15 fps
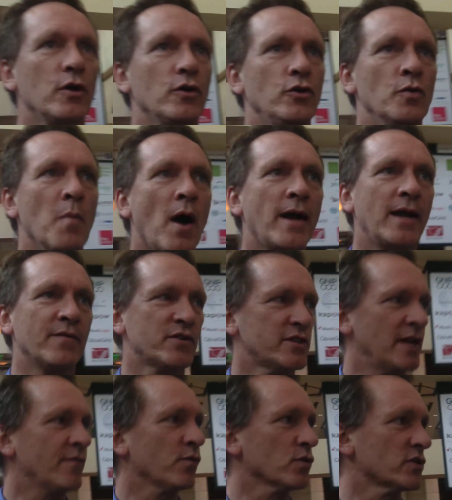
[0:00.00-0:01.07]
you might have
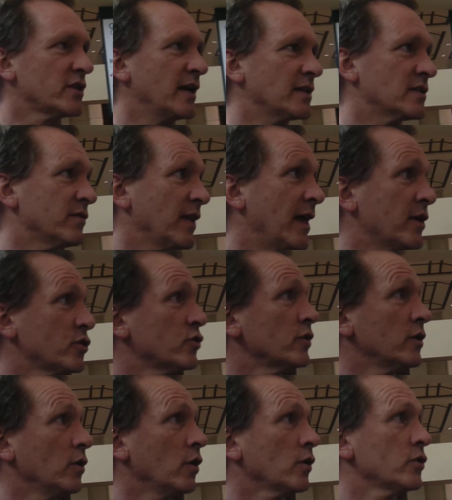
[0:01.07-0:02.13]
several sets of latitude
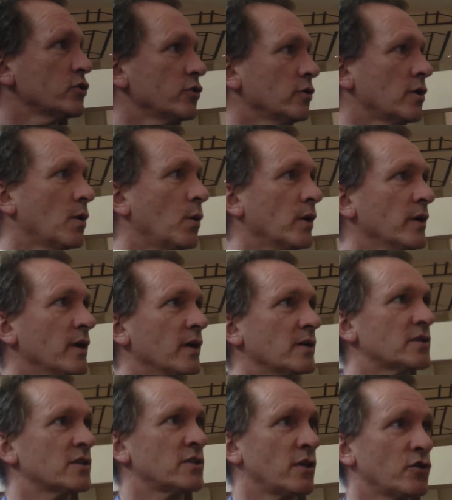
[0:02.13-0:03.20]
and longitude
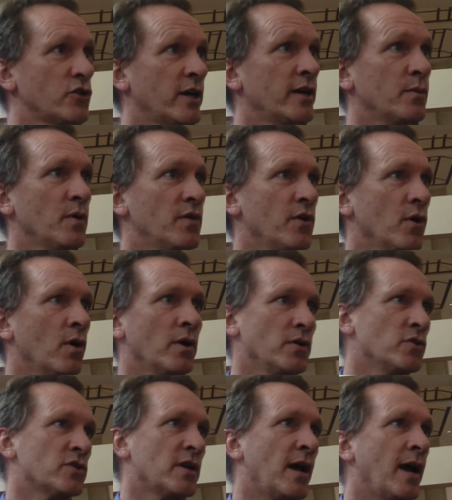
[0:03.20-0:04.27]
coordinates associated with your
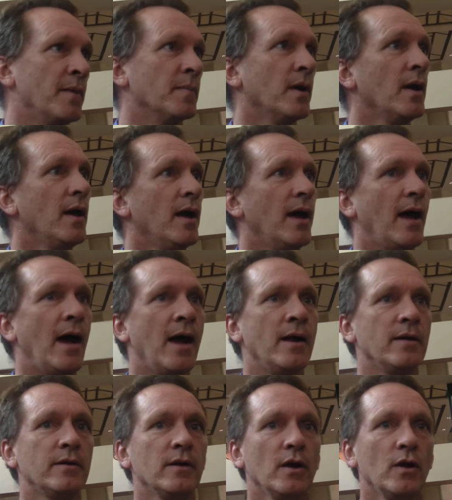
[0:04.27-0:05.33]
username,
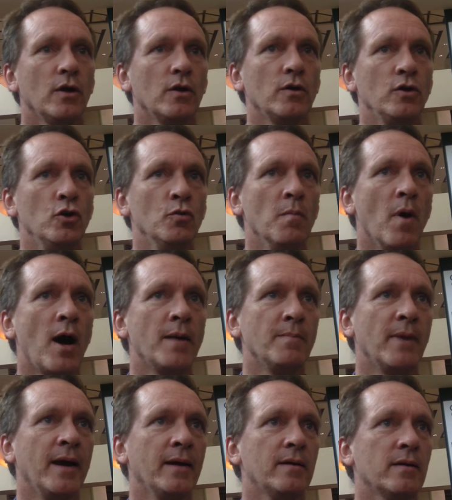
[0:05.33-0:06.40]
and you might
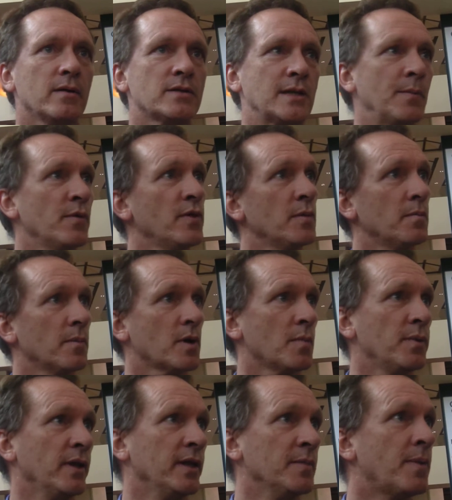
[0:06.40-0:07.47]
make some of them
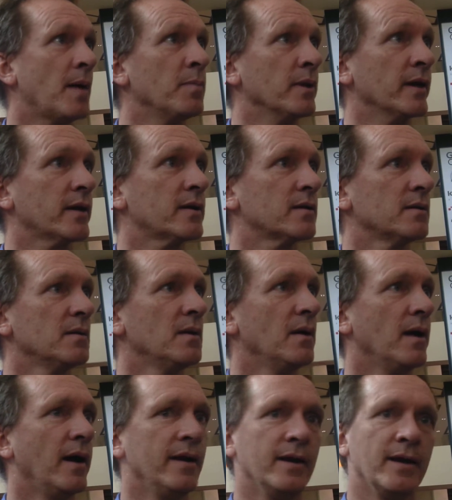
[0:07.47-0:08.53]
completely public,
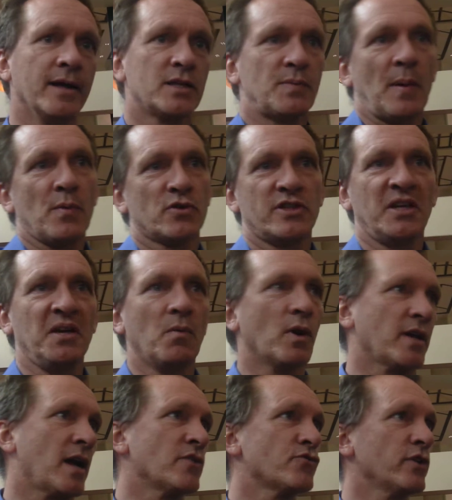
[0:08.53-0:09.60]
and it lets people see
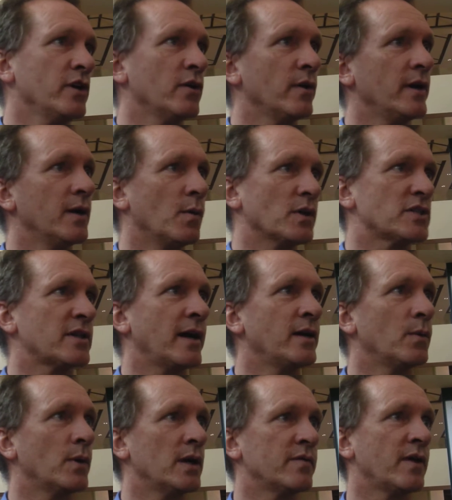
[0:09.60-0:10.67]
what country you're in or what state
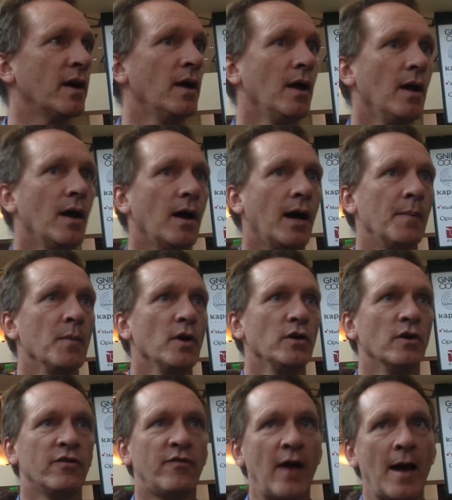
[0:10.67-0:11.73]
or whatever.
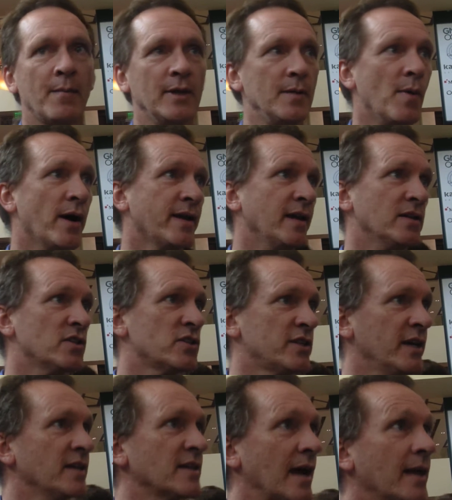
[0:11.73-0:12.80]
Your family might get to
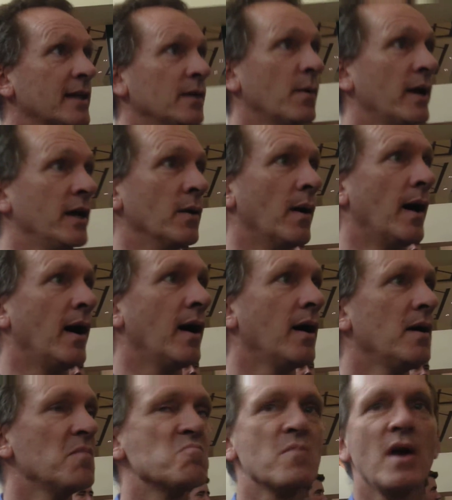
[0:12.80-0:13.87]
see exactly where you
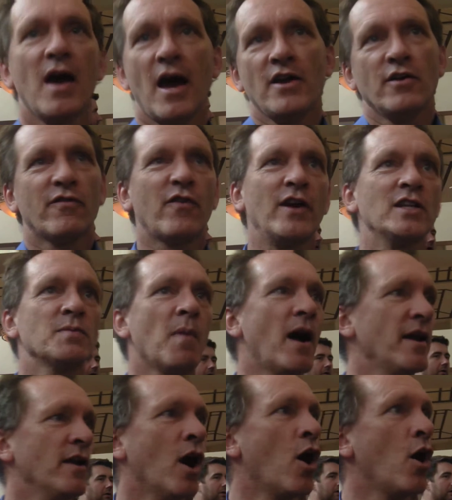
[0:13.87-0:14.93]
are, and your friends
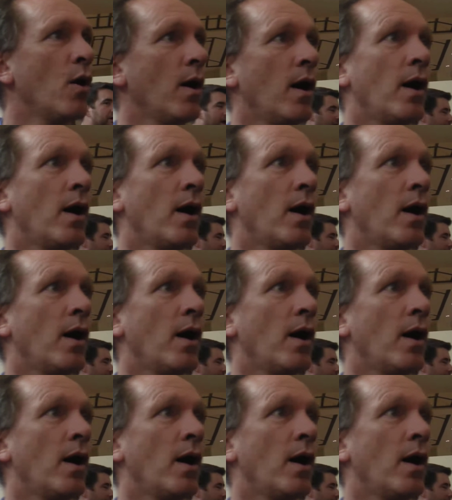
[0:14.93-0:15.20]
might know,